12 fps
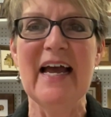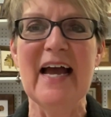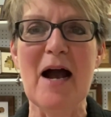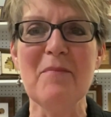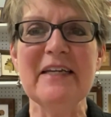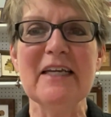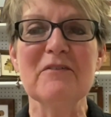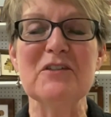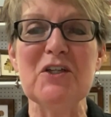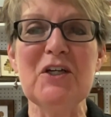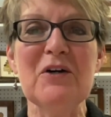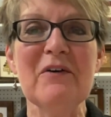I'm going to give it
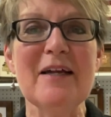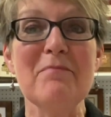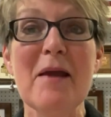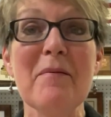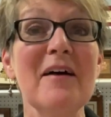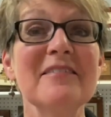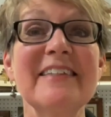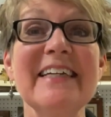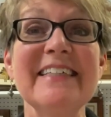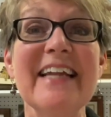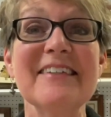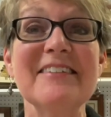to you, and maybe I'll see
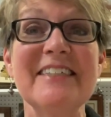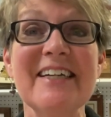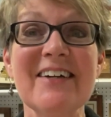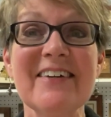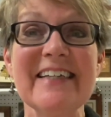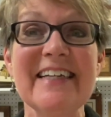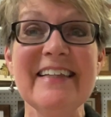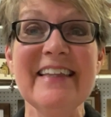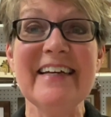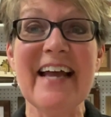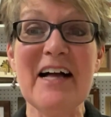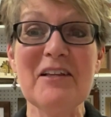it next year in
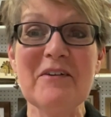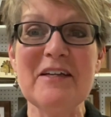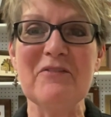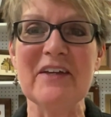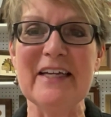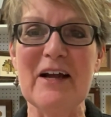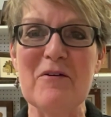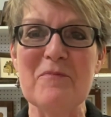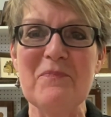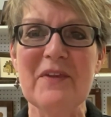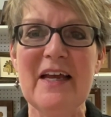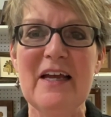the Halloween video.
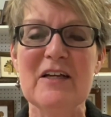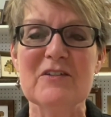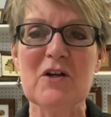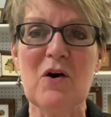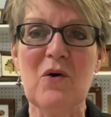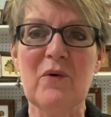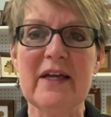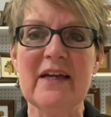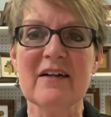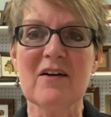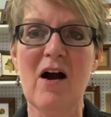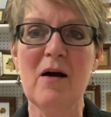So
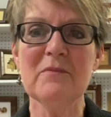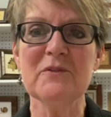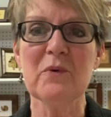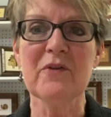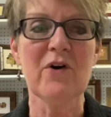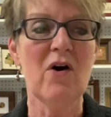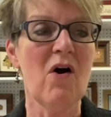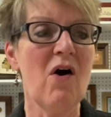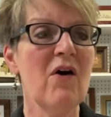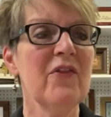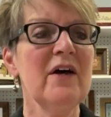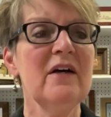it comes with
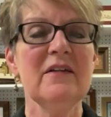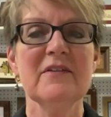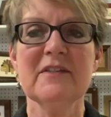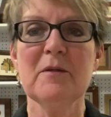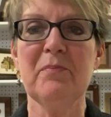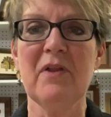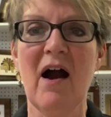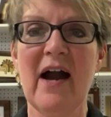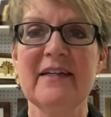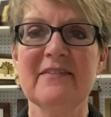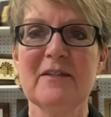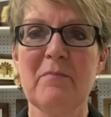all the
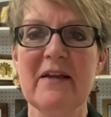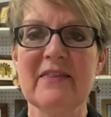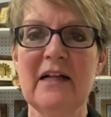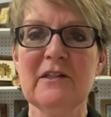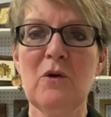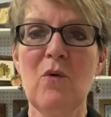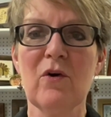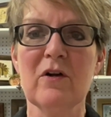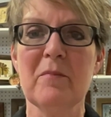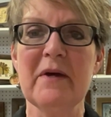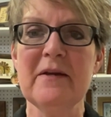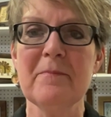supplies to make that little
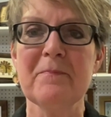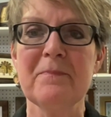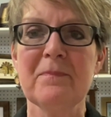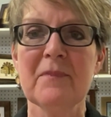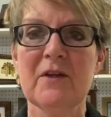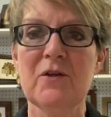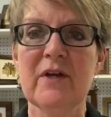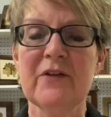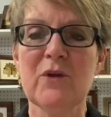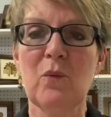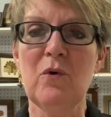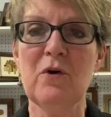ornament. You get
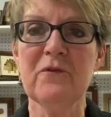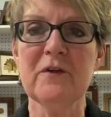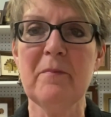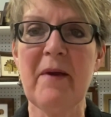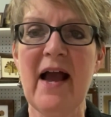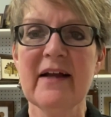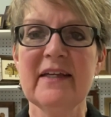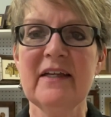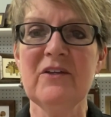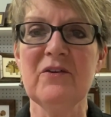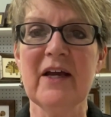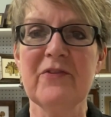the wool for the
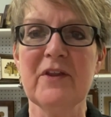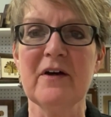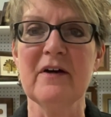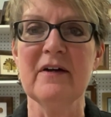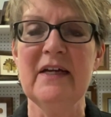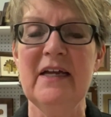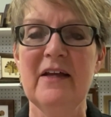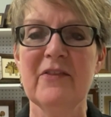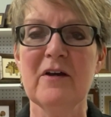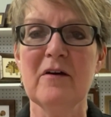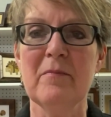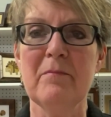backing, you get the
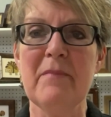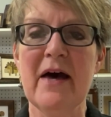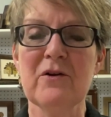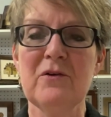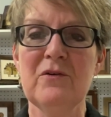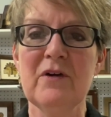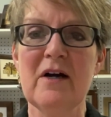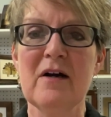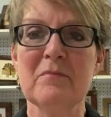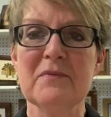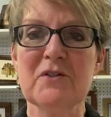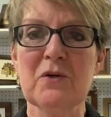the metal
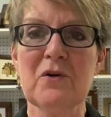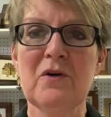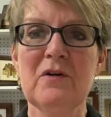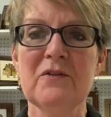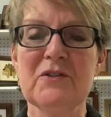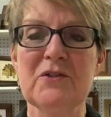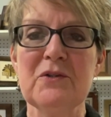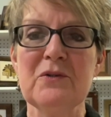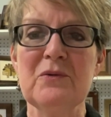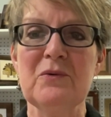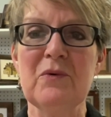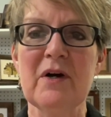circle
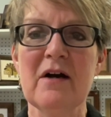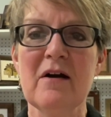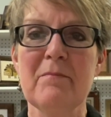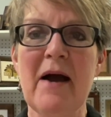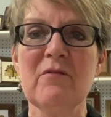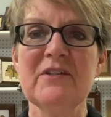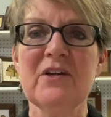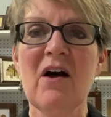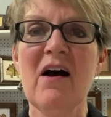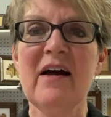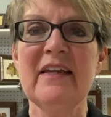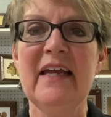to mount it
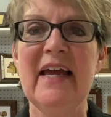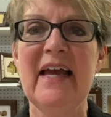on,